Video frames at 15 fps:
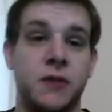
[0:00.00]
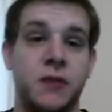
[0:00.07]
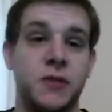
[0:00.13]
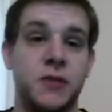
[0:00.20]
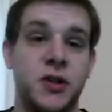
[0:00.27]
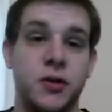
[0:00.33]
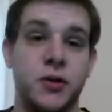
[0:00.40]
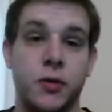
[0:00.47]

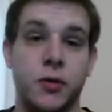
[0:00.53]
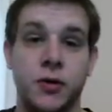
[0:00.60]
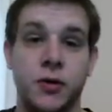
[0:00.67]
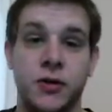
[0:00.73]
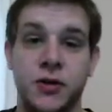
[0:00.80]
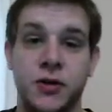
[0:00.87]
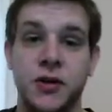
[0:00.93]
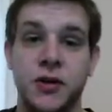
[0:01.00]
which is
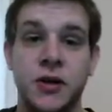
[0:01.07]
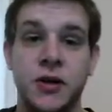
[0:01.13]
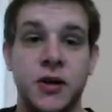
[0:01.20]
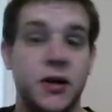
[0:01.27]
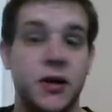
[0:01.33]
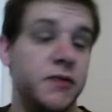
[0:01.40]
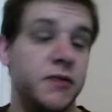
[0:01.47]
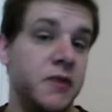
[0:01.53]
Euler's
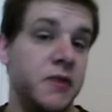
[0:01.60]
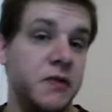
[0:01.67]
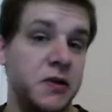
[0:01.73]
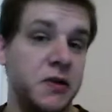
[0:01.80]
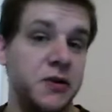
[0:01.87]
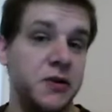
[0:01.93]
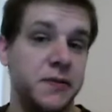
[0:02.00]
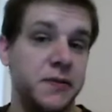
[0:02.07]
phi
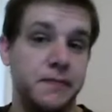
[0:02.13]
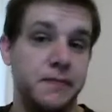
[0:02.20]
function.